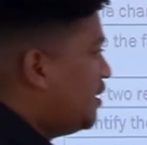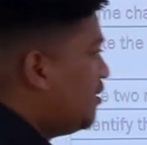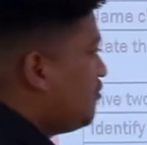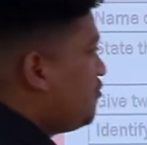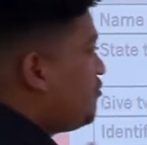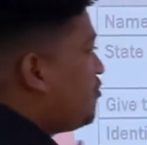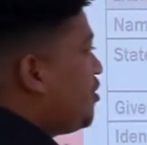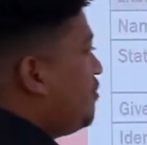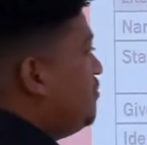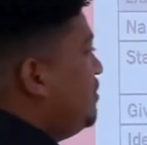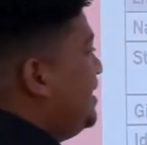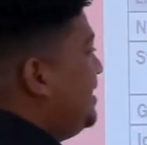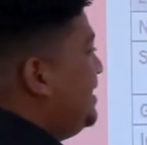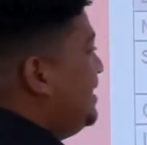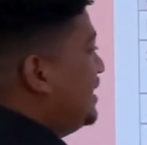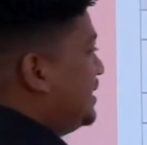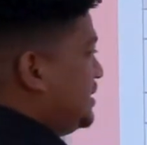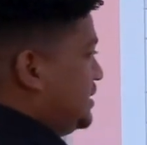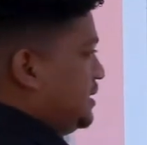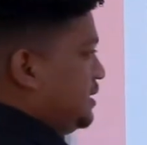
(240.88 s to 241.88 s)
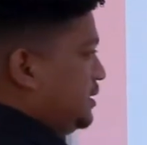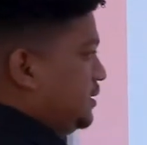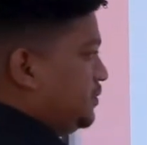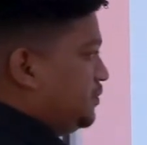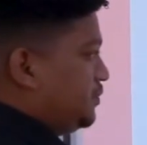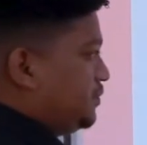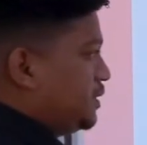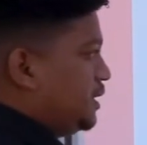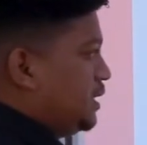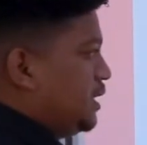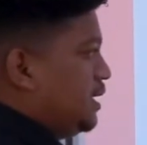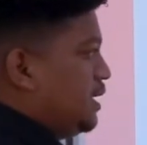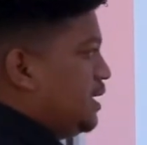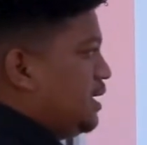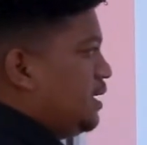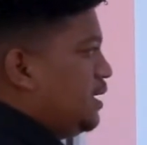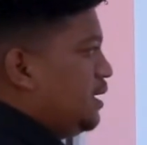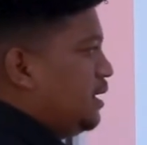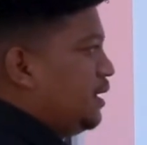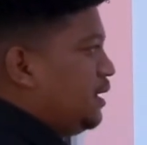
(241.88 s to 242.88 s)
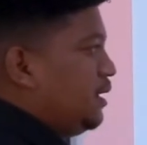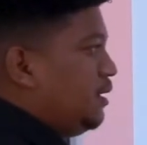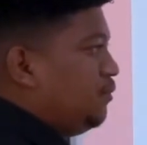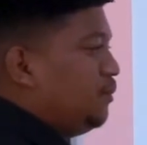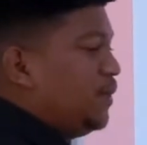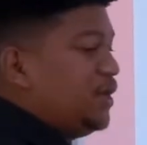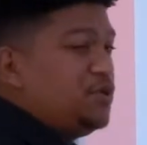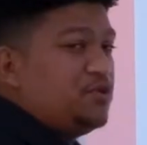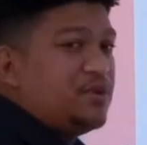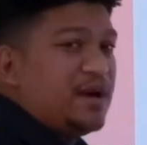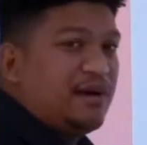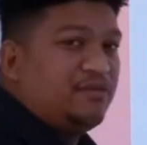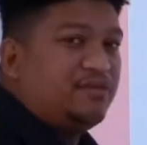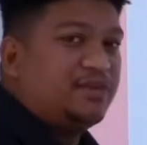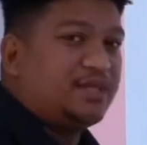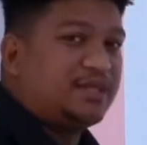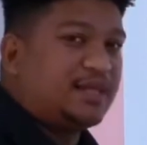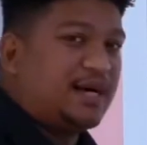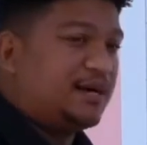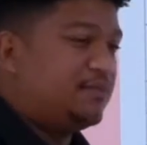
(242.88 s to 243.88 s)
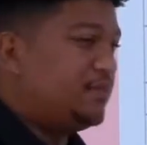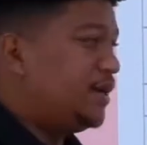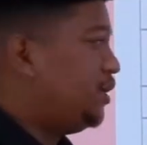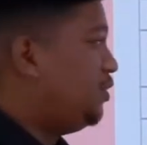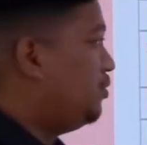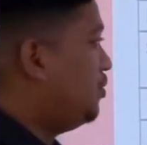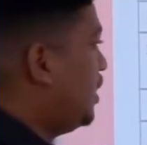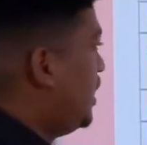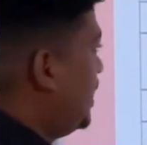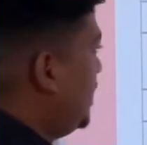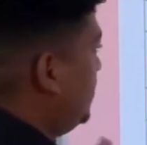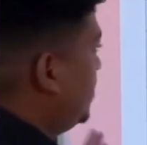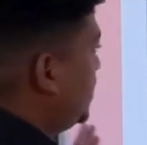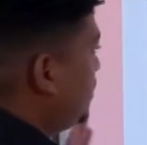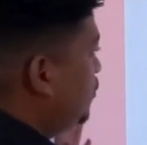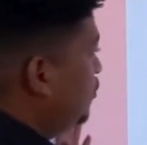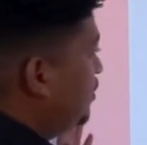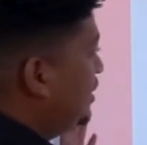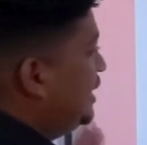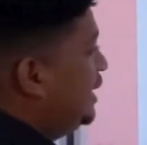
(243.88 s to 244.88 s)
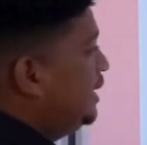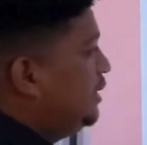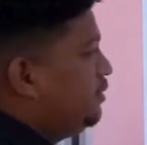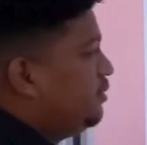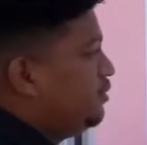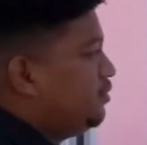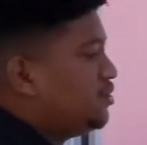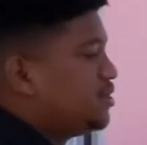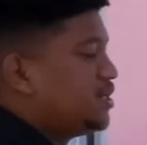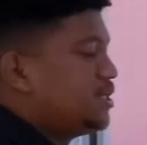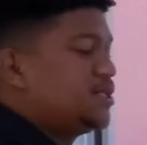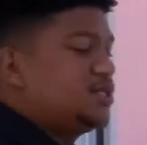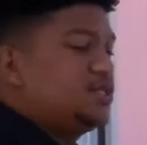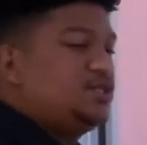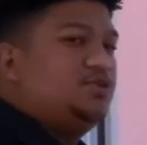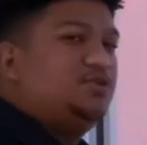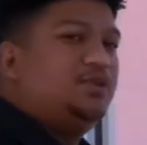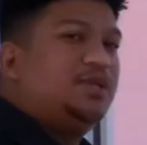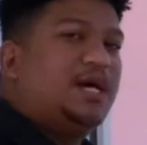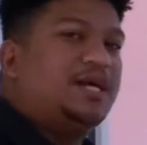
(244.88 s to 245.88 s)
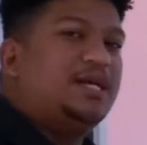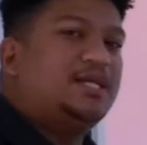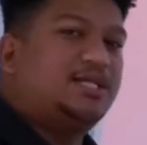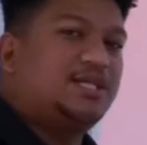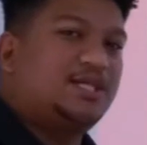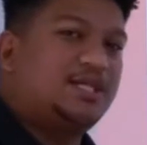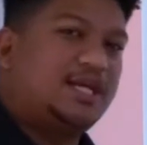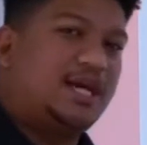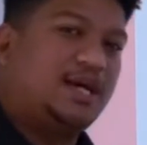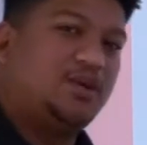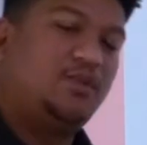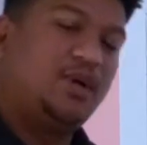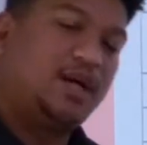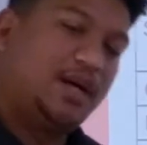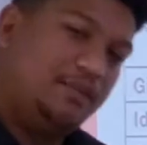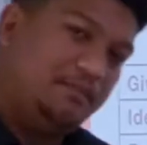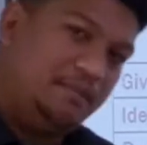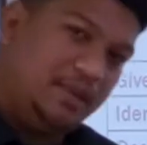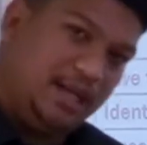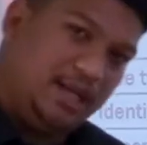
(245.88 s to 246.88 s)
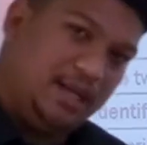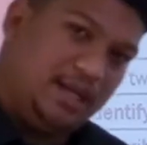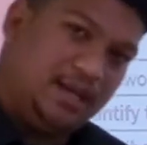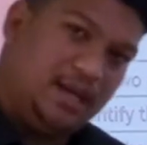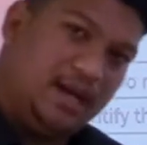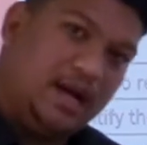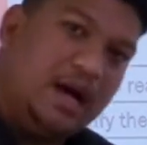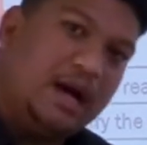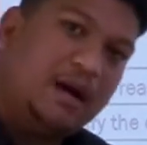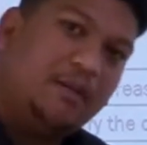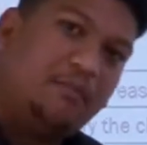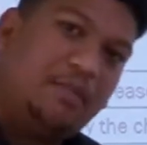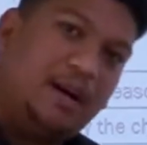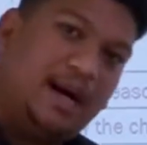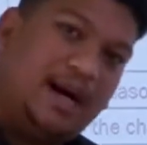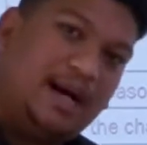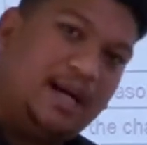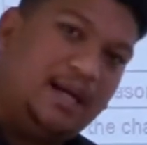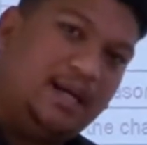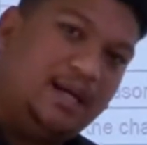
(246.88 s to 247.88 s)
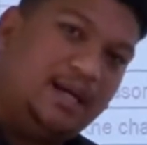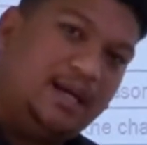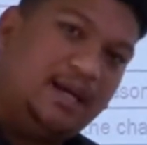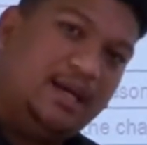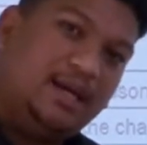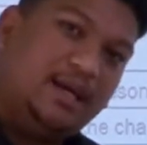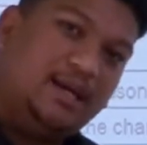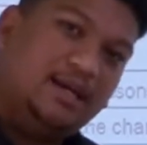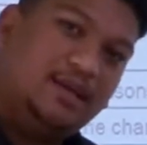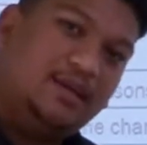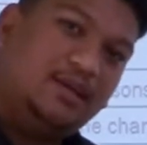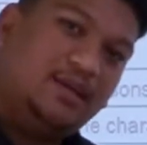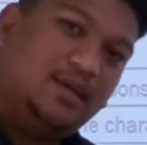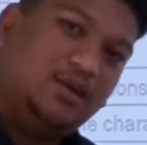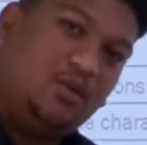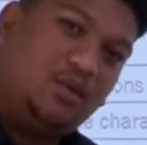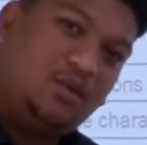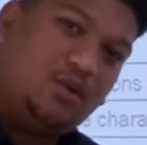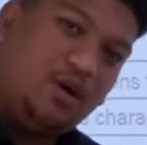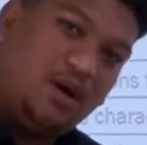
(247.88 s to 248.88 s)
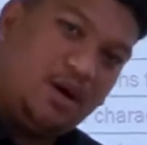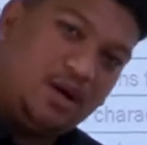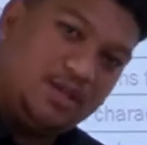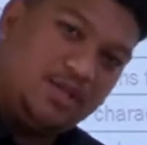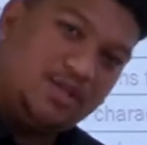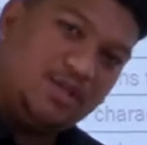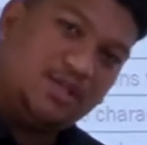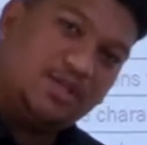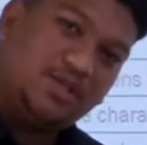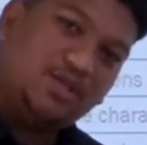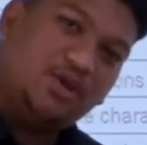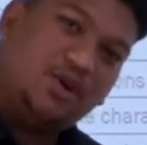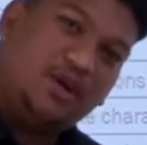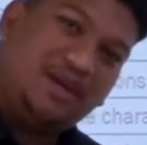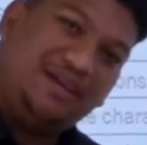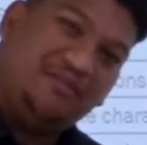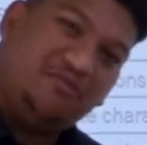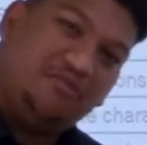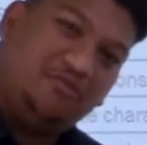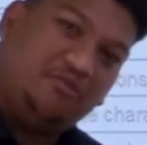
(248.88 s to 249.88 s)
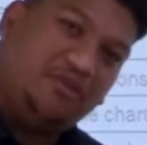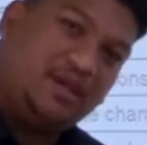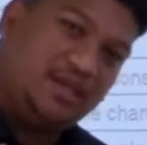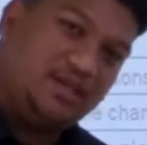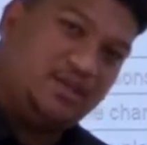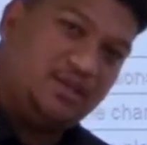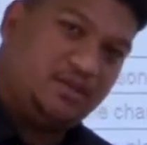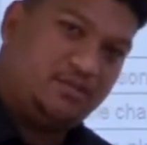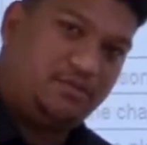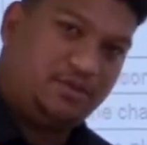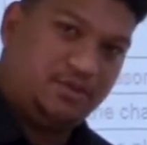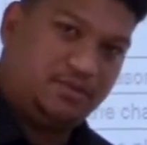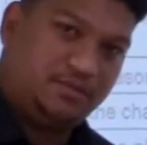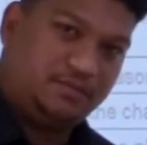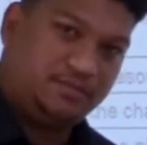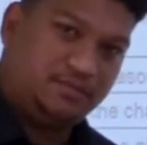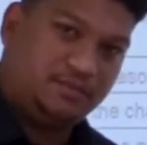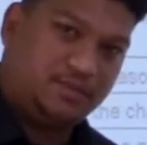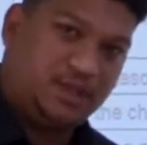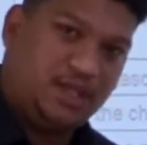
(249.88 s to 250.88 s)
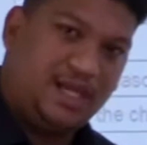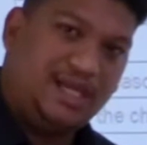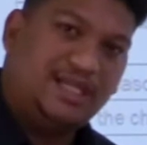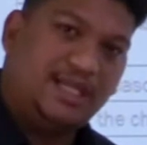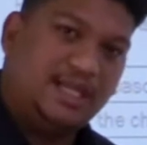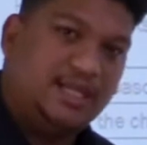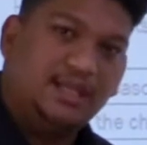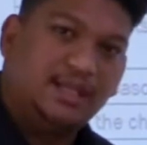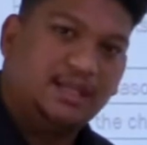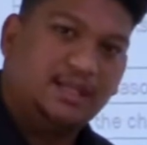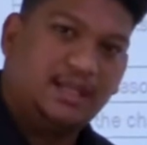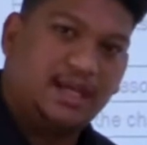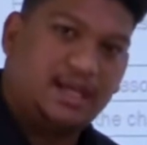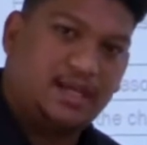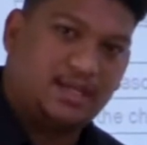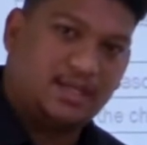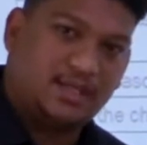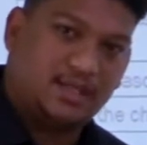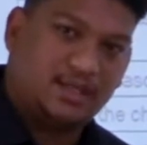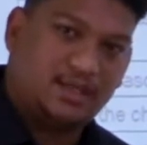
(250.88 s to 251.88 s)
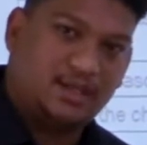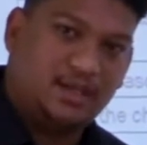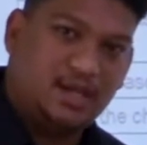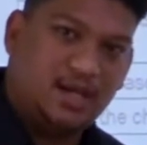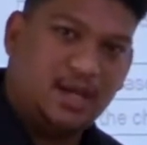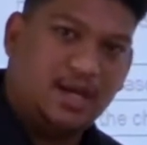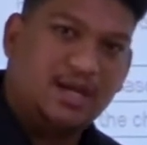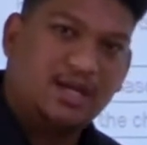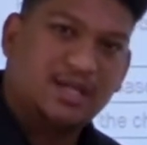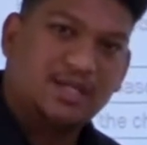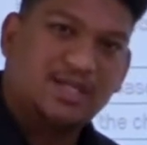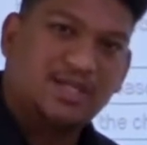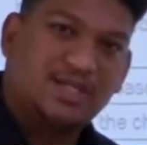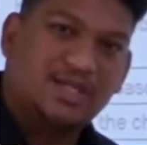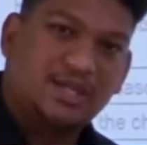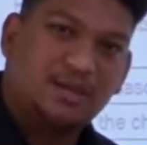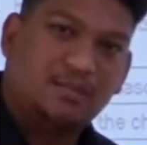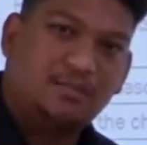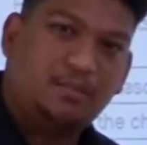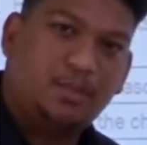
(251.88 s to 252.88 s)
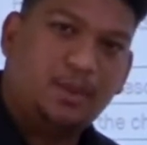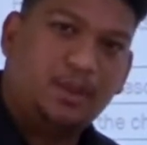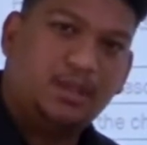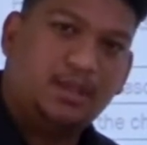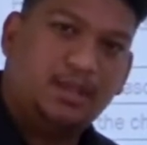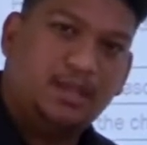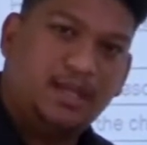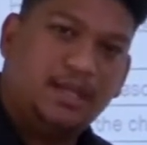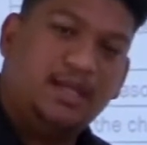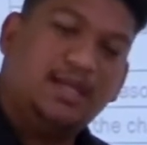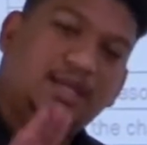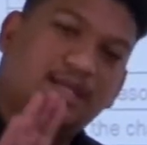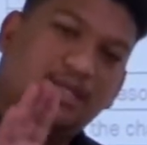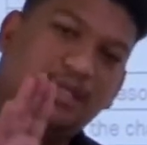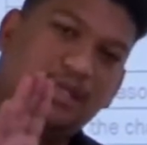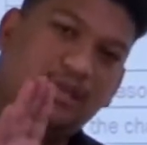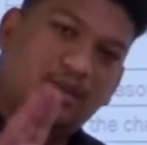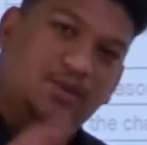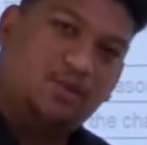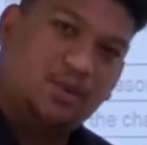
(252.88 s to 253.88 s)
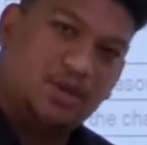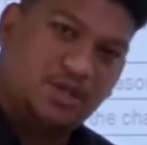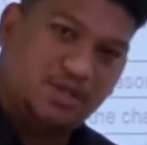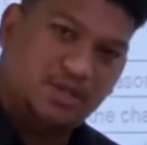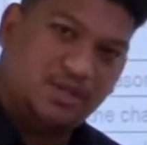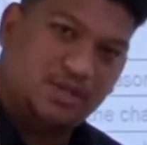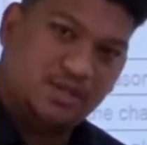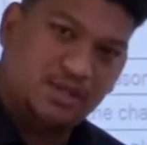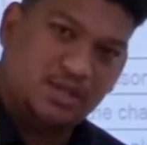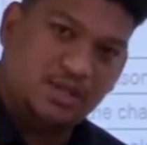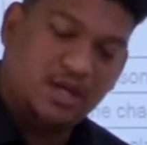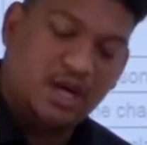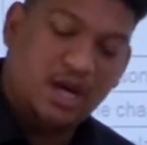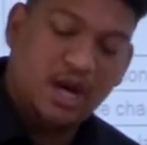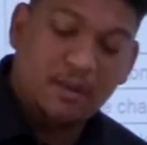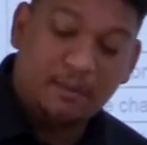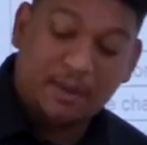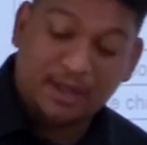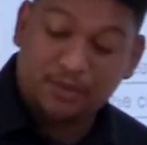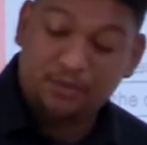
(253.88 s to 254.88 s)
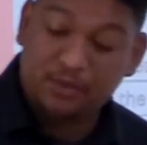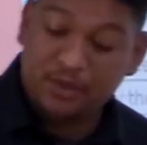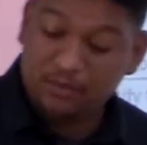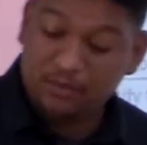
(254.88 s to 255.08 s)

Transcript: from literal. When you have the time and you are able to read through this, you will understand what I mean by the answers are in front of you. It's in the text. Simple, easy questions. But we